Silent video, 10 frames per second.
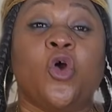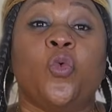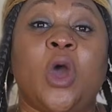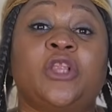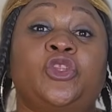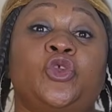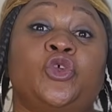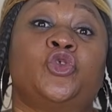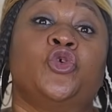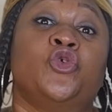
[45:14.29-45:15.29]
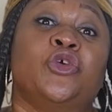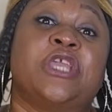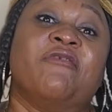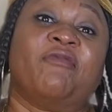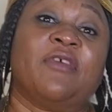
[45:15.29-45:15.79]
What do you
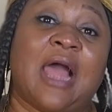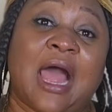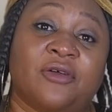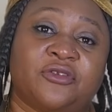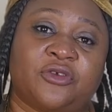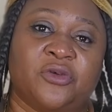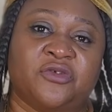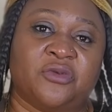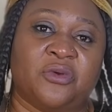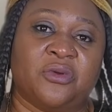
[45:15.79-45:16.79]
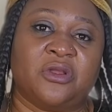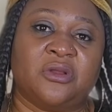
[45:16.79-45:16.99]
give out also?